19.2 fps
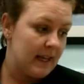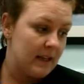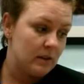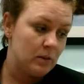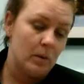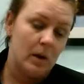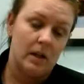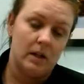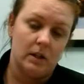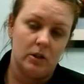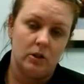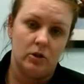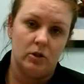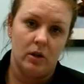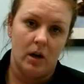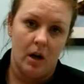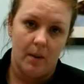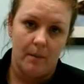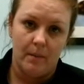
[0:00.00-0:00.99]
as well
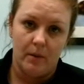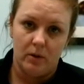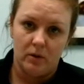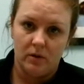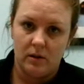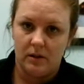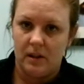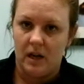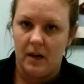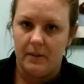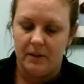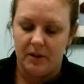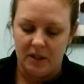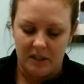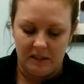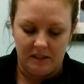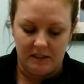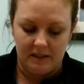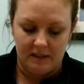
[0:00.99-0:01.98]
as most of the time you
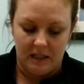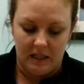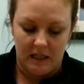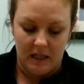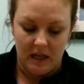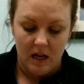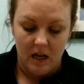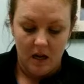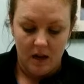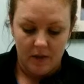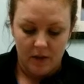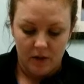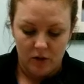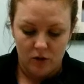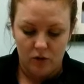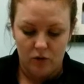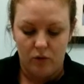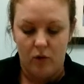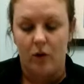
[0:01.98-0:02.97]
can see the
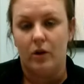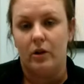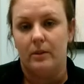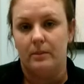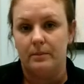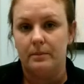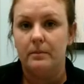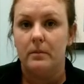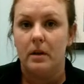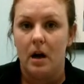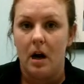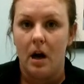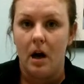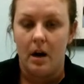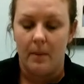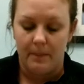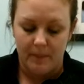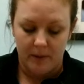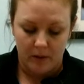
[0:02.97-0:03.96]
scrotum
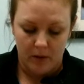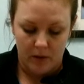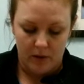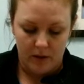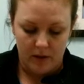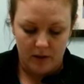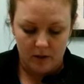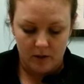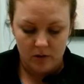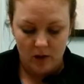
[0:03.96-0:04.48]
below there.